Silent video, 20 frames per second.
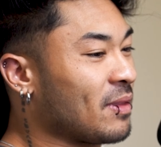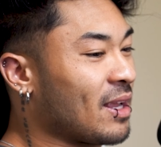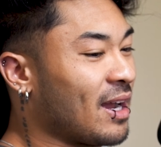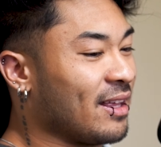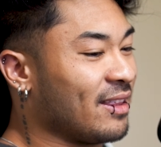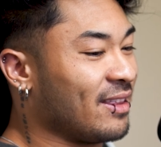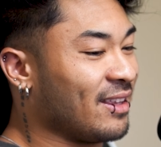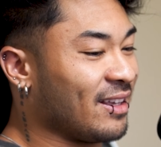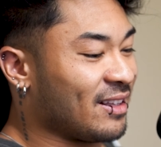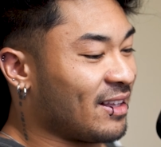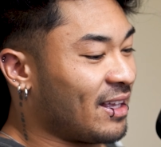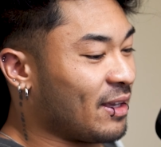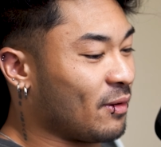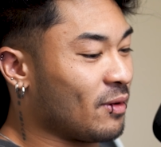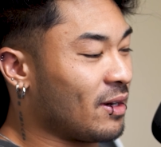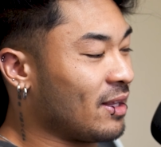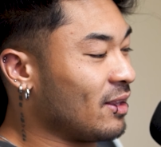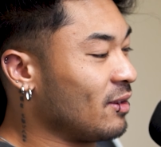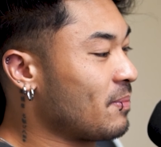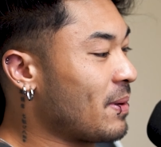I think like
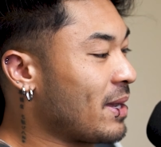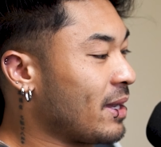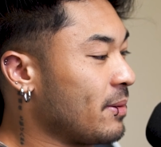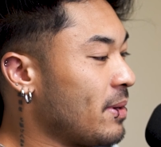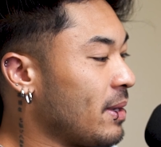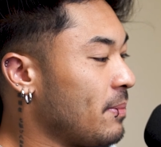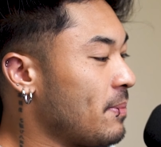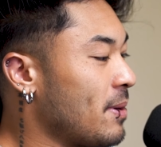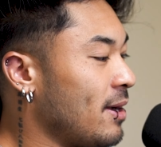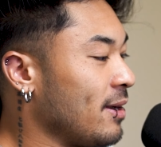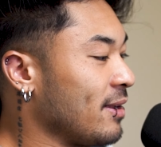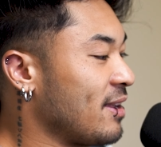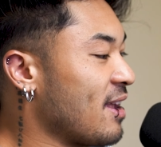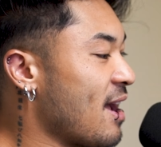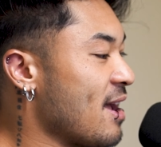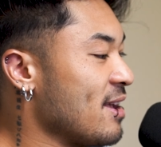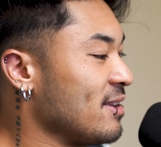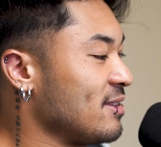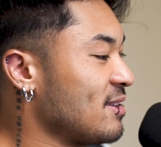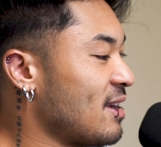when I look back at my
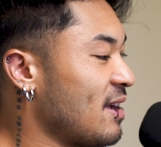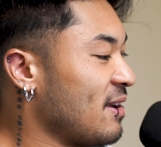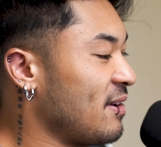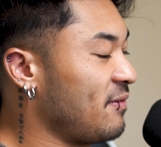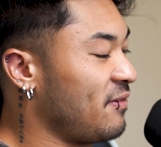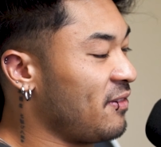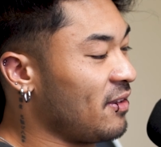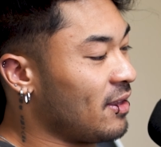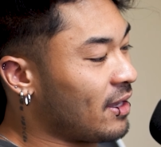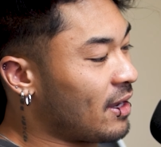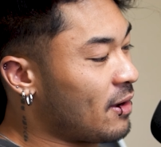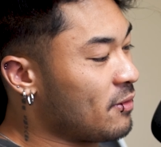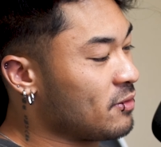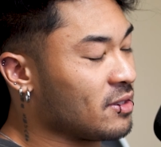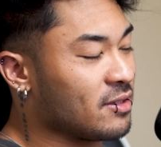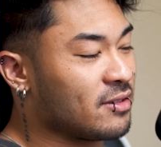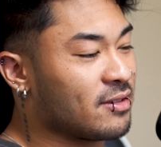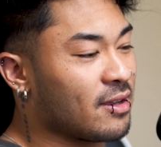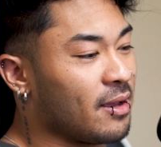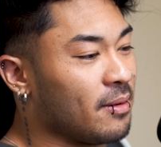podcast, I feel like I
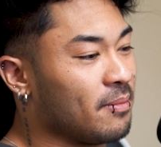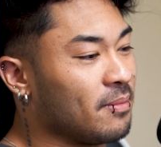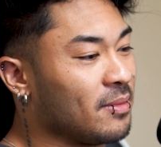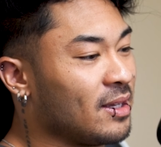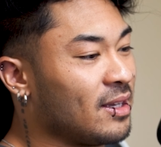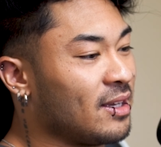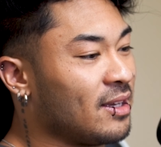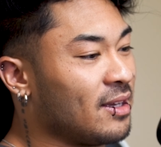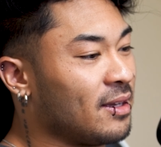was the same.